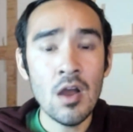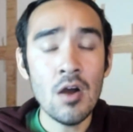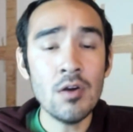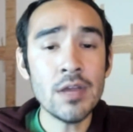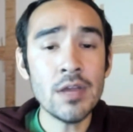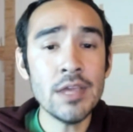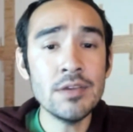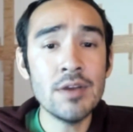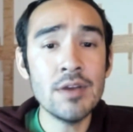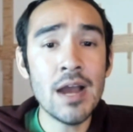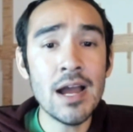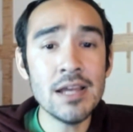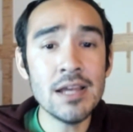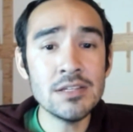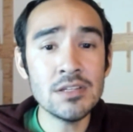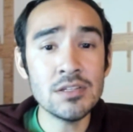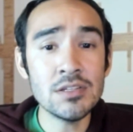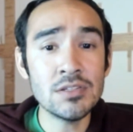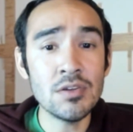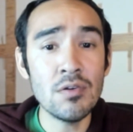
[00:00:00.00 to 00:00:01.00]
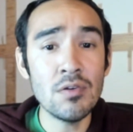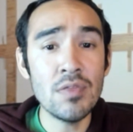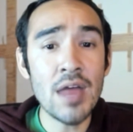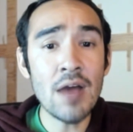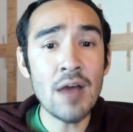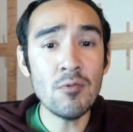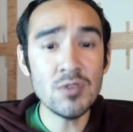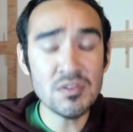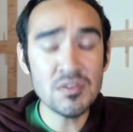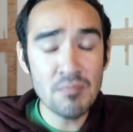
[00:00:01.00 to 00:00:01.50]
Okay, you guys, so
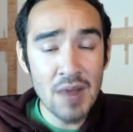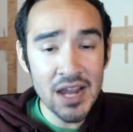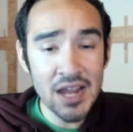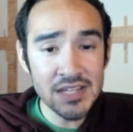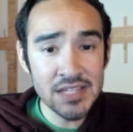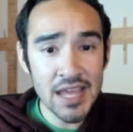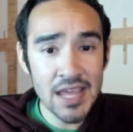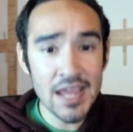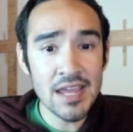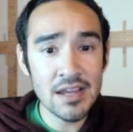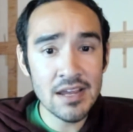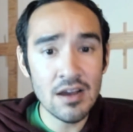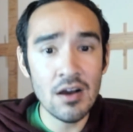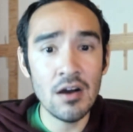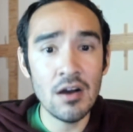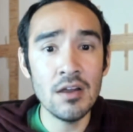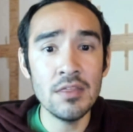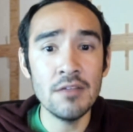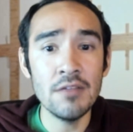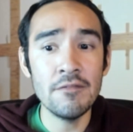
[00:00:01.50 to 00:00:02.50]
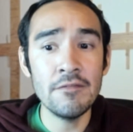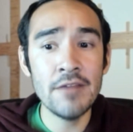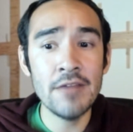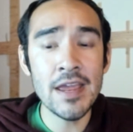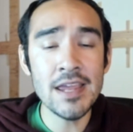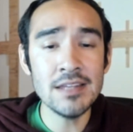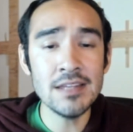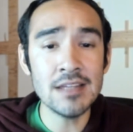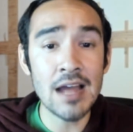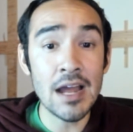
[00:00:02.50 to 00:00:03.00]
that was my take on the
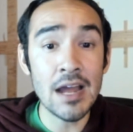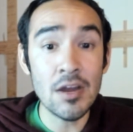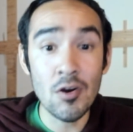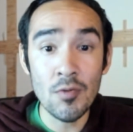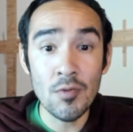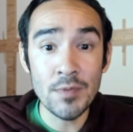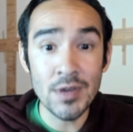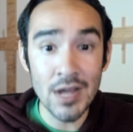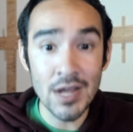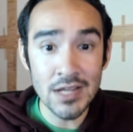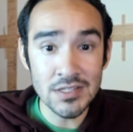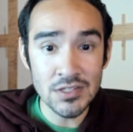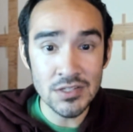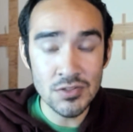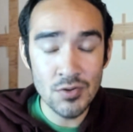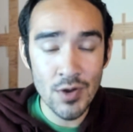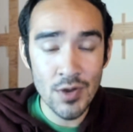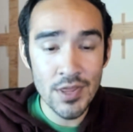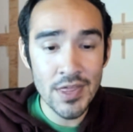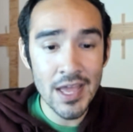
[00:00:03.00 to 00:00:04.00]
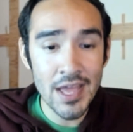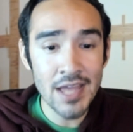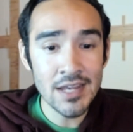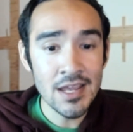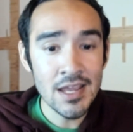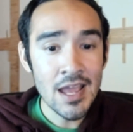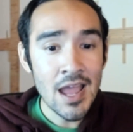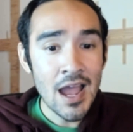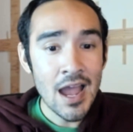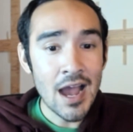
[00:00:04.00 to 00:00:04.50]
Fate. I hope you guys enjoyed
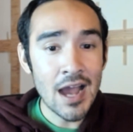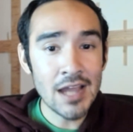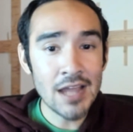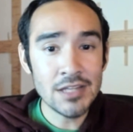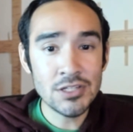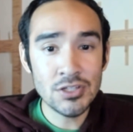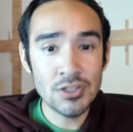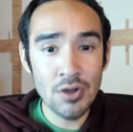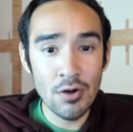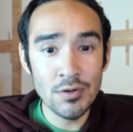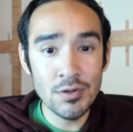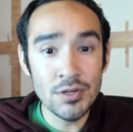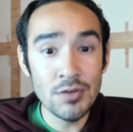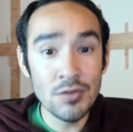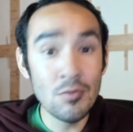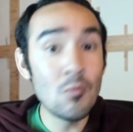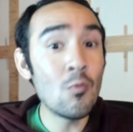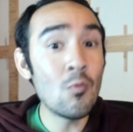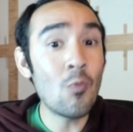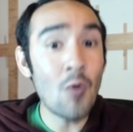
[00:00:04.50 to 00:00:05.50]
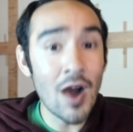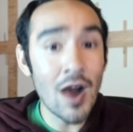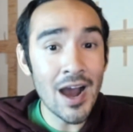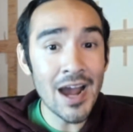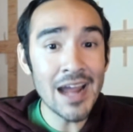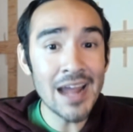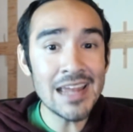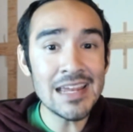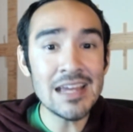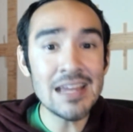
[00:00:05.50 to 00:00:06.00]
that. I showed you
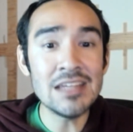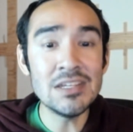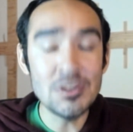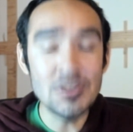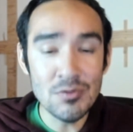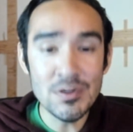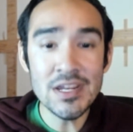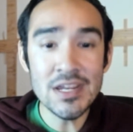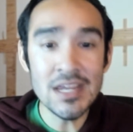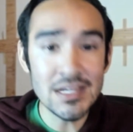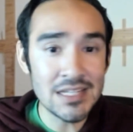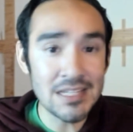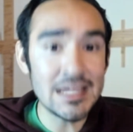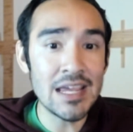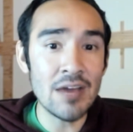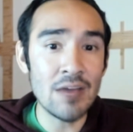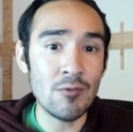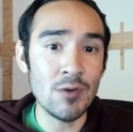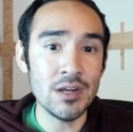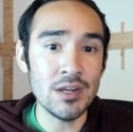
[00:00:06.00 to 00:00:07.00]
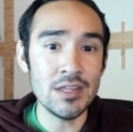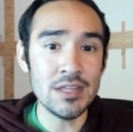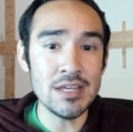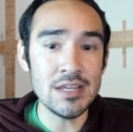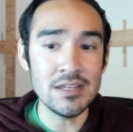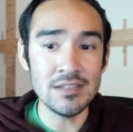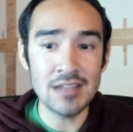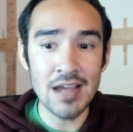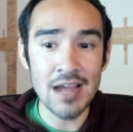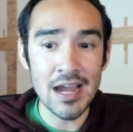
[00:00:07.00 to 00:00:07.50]
why you need to get one of
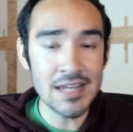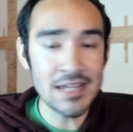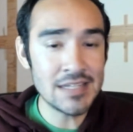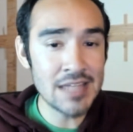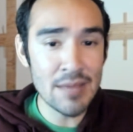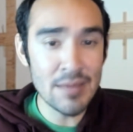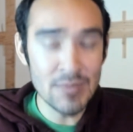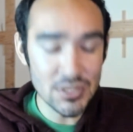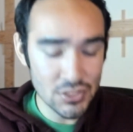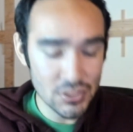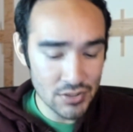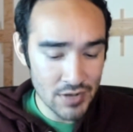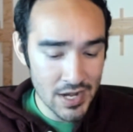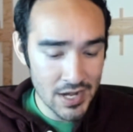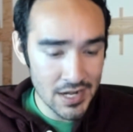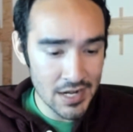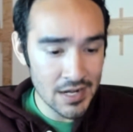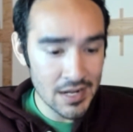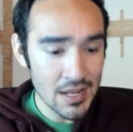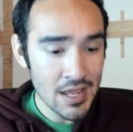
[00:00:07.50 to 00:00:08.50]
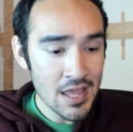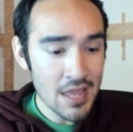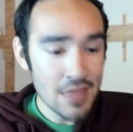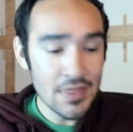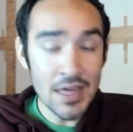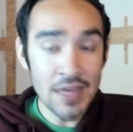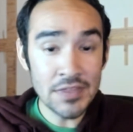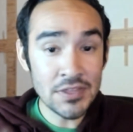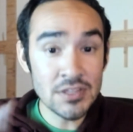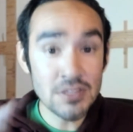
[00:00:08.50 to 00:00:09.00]
these. I demonstrated
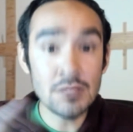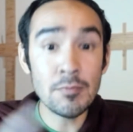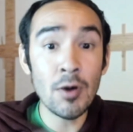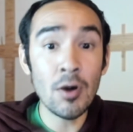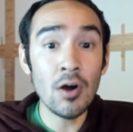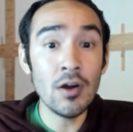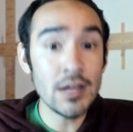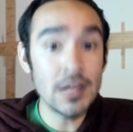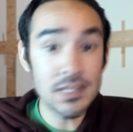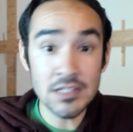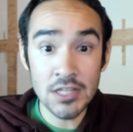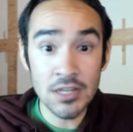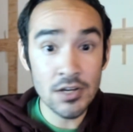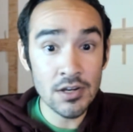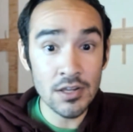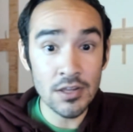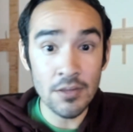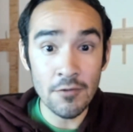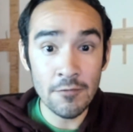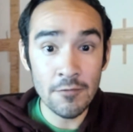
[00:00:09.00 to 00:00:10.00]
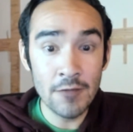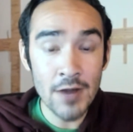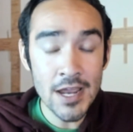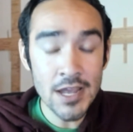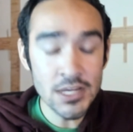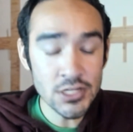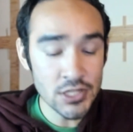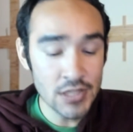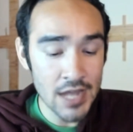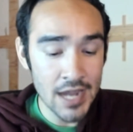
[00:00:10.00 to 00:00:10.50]
that this ball is good on the
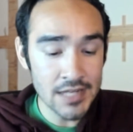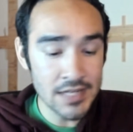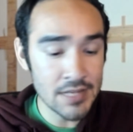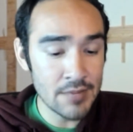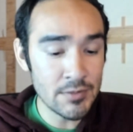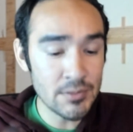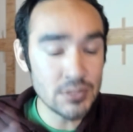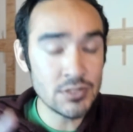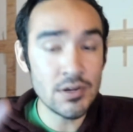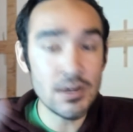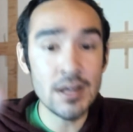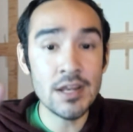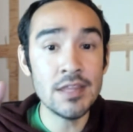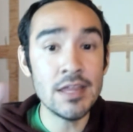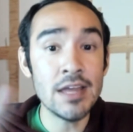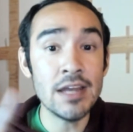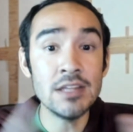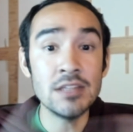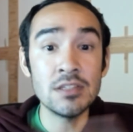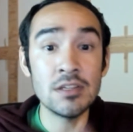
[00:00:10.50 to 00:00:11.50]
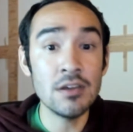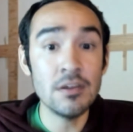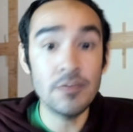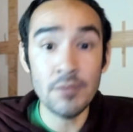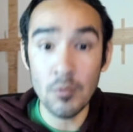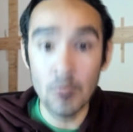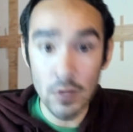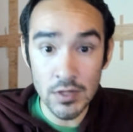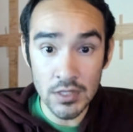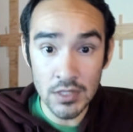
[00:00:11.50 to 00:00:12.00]
fresh. I demonstrated that it's good
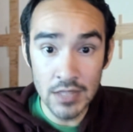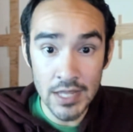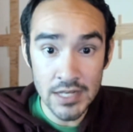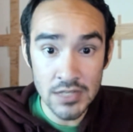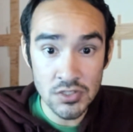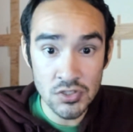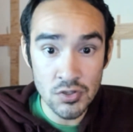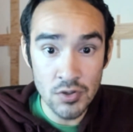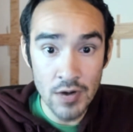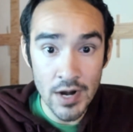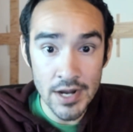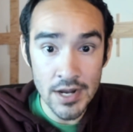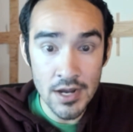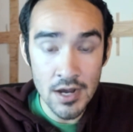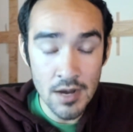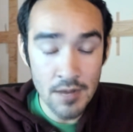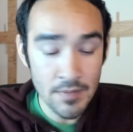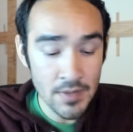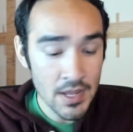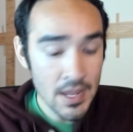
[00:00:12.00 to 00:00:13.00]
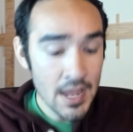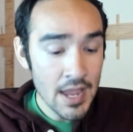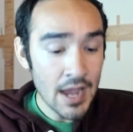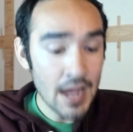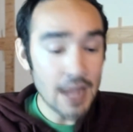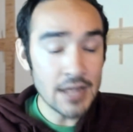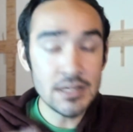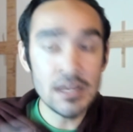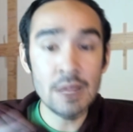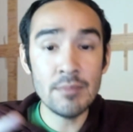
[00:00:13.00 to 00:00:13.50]
for when the lanes dry up.
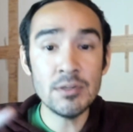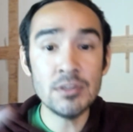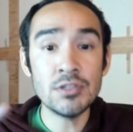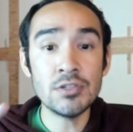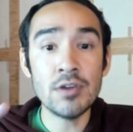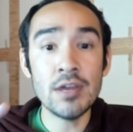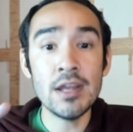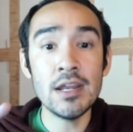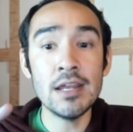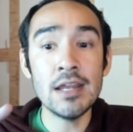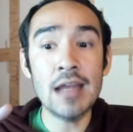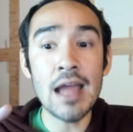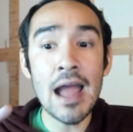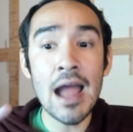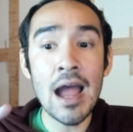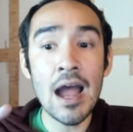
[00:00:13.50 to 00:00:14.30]
I demonstrated